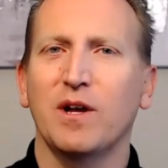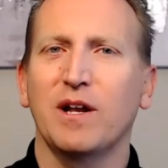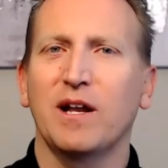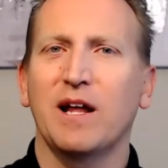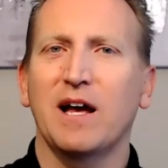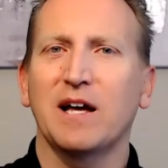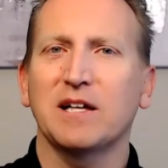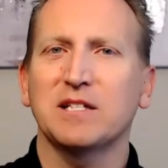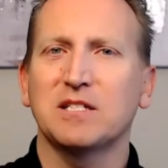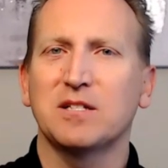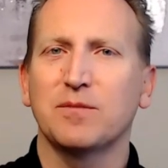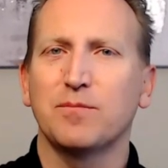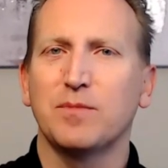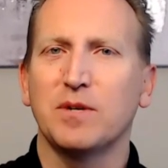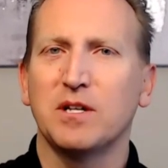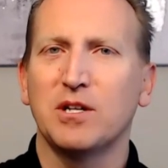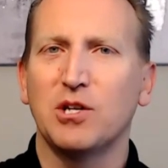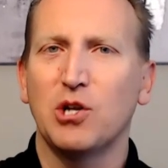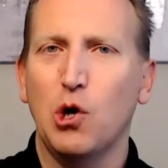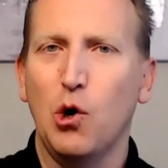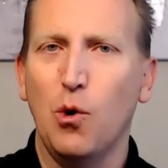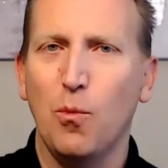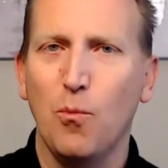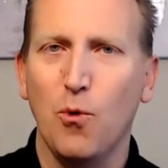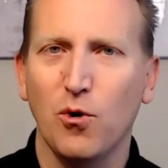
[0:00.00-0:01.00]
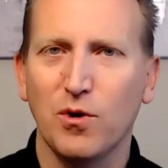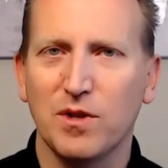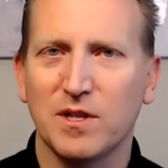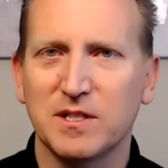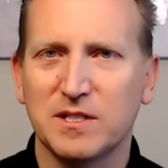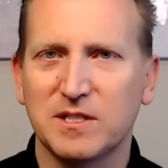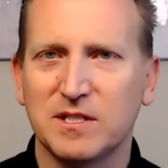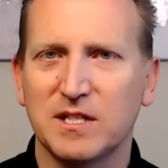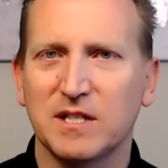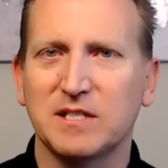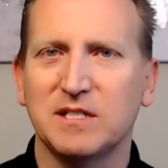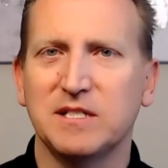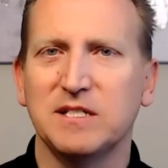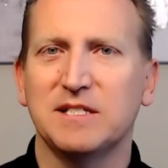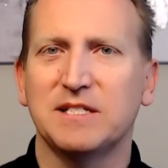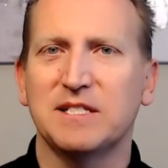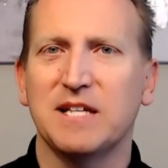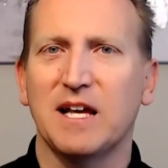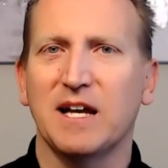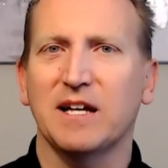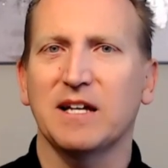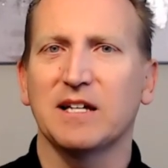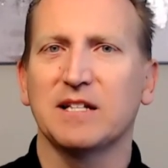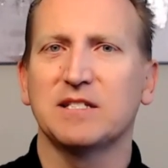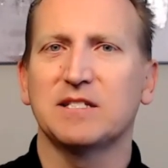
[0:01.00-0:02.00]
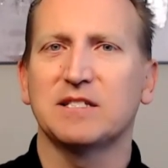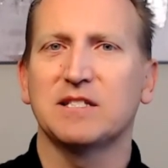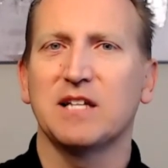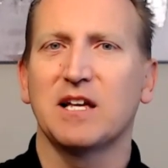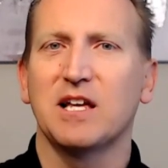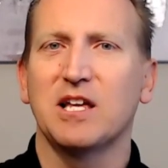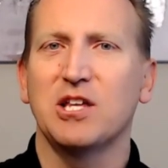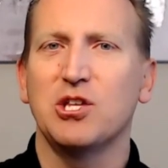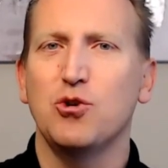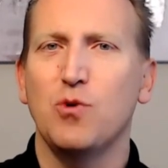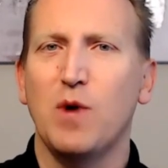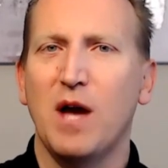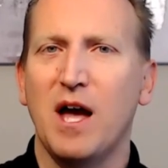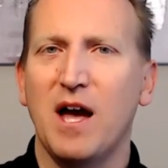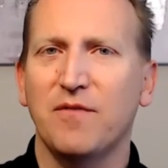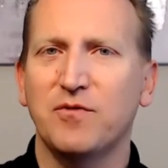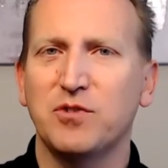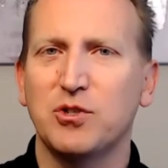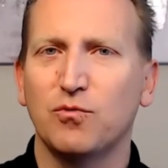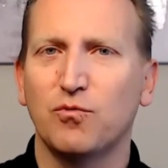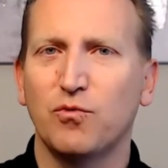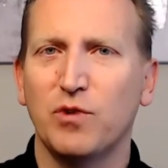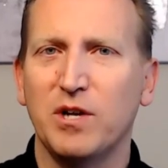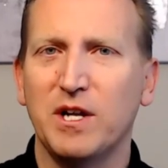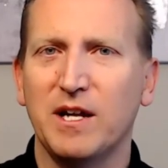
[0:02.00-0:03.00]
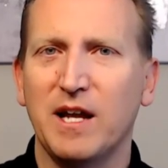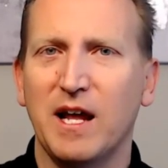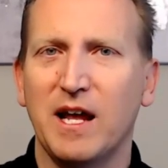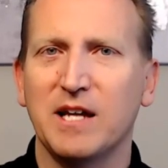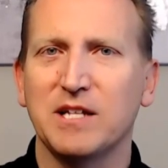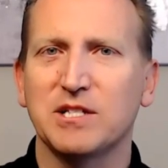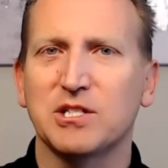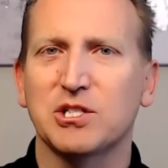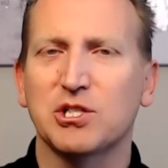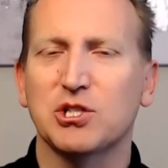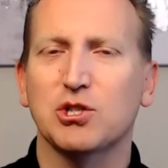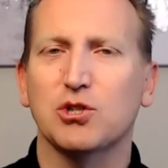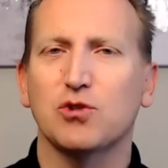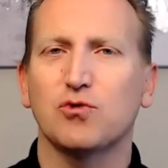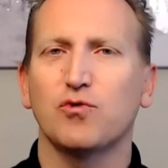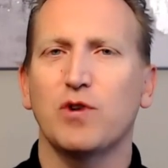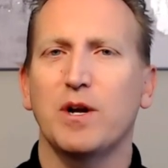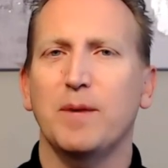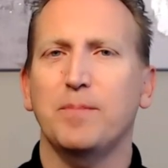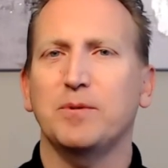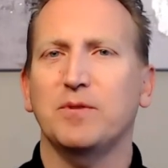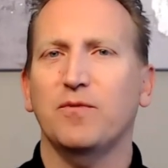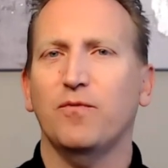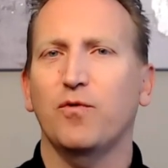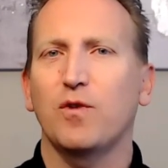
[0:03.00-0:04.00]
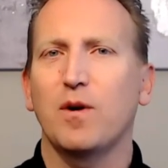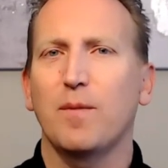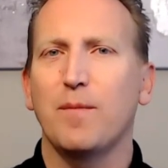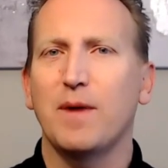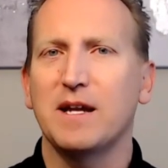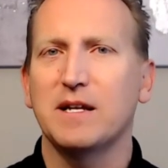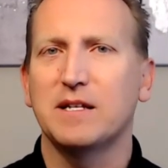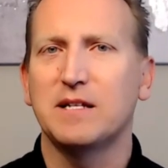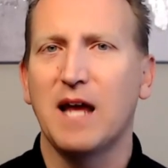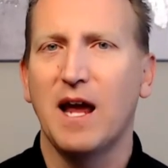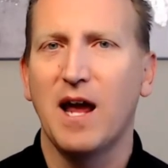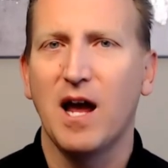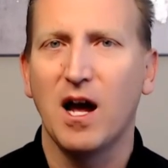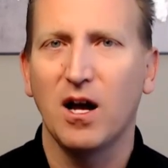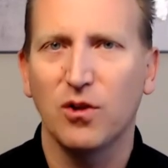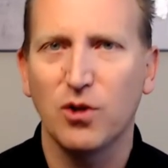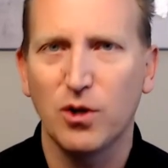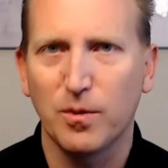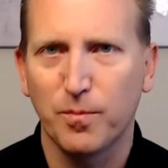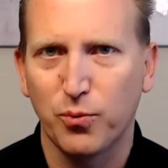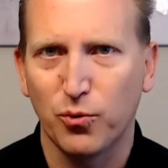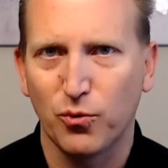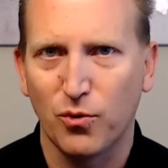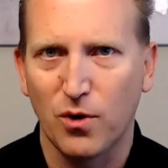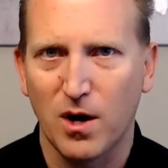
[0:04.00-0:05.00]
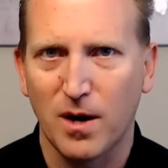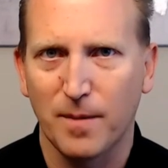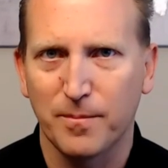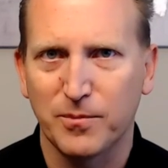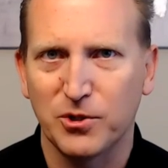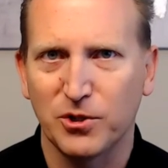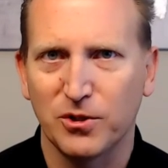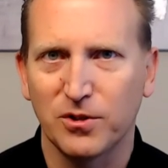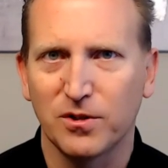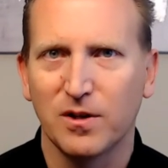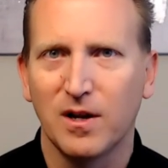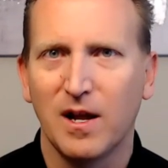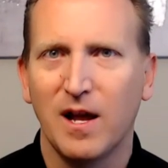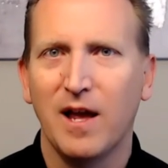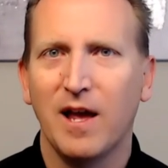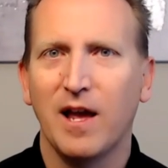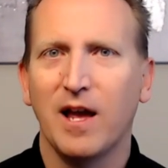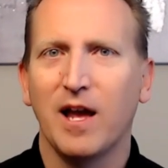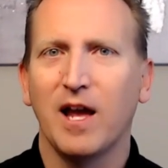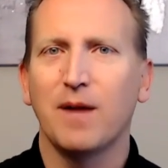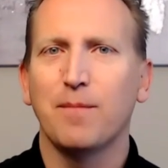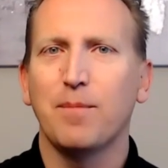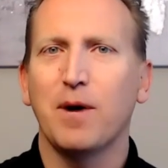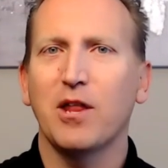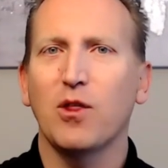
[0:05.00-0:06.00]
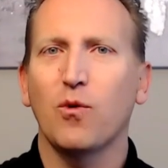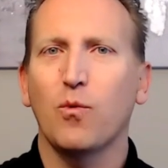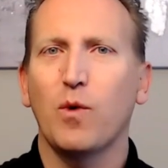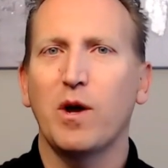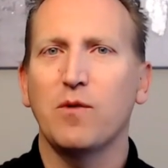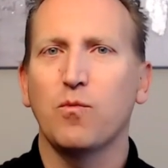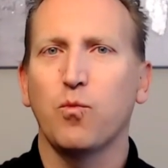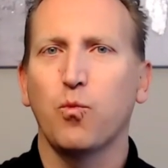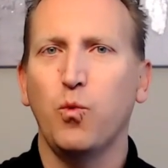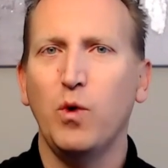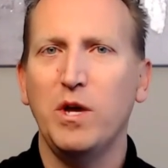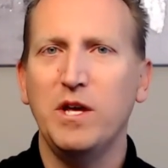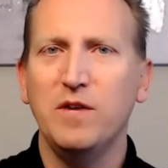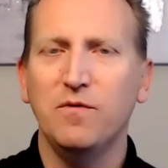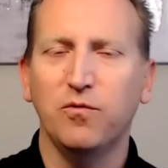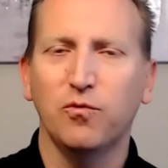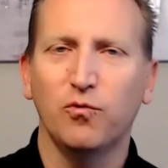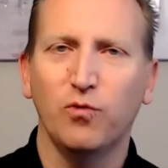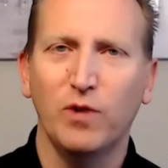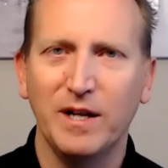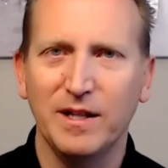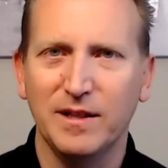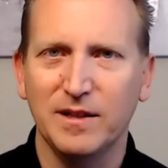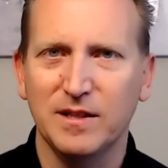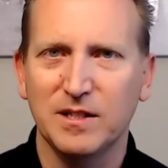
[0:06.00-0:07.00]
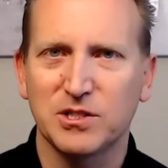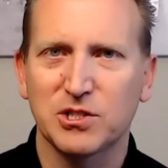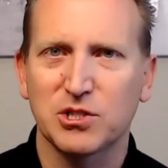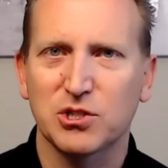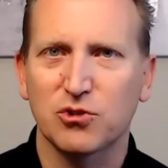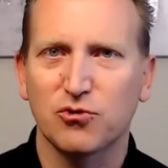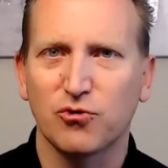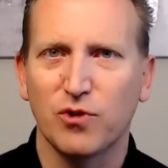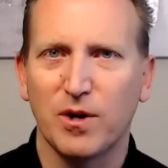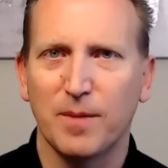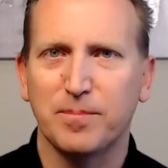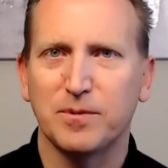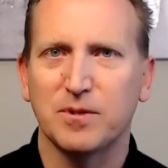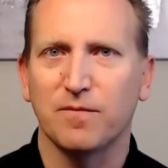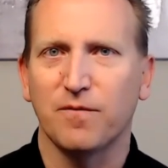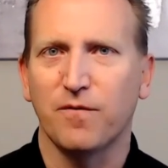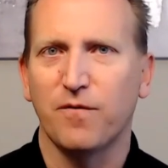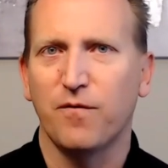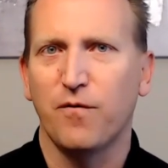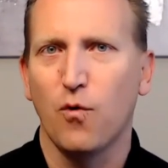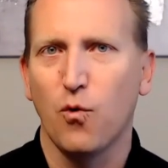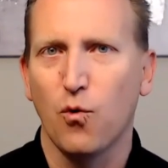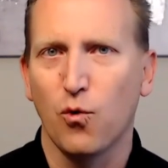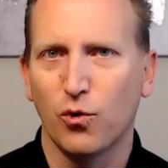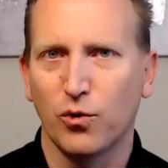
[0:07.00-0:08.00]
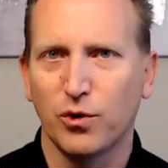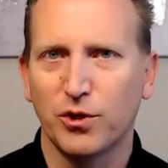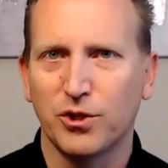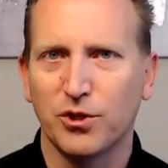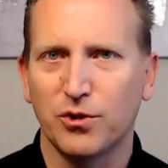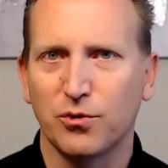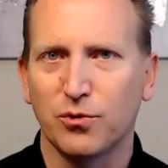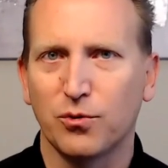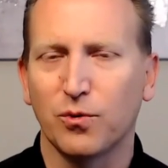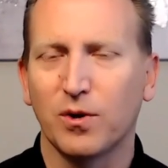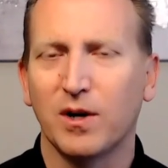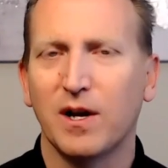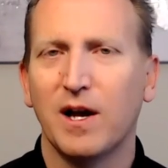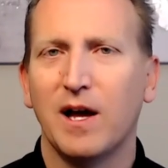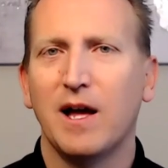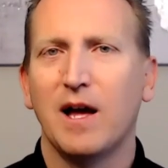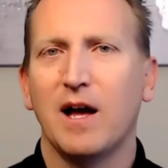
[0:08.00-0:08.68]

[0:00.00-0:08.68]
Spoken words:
it has to be no more than 60 seconds. You have to read a script from a teleprompter. And by the way, we've written a script for you.